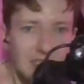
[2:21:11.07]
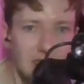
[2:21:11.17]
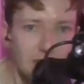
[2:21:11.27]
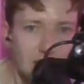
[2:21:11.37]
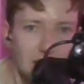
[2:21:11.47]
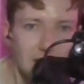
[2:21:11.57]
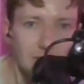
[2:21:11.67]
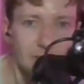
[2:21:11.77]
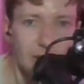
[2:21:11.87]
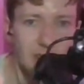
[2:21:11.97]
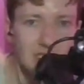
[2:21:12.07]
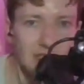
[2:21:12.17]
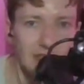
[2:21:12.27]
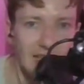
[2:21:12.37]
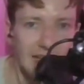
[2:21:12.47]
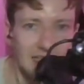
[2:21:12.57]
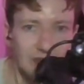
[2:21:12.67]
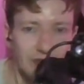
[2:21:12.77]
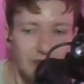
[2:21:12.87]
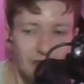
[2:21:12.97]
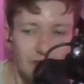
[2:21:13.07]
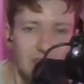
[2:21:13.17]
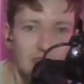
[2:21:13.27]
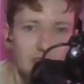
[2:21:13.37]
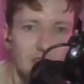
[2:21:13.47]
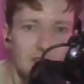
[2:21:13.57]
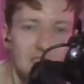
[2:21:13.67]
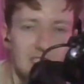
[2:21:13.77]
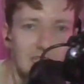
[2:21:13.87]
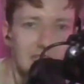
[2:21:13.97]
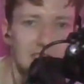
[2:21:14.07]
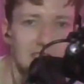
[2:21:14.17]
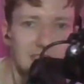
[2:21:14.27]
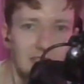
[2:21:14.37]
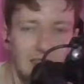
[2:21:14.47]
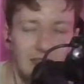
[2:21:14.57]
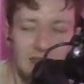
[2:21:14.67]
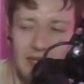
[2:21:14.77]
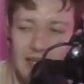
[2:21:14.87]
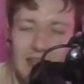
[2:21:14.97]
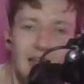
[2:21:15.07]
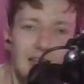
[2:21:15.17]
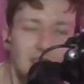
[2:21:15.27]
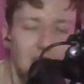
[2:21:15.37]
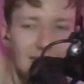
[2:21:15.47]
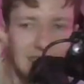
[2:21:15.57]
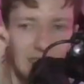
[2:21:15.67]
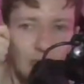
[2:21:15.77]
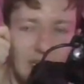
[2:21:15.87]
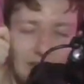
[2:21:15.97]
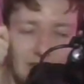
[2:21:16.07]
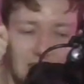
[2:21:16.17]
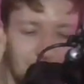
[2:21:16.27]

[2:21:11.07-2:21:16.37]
of like positive and negative features of these things interacting in waves.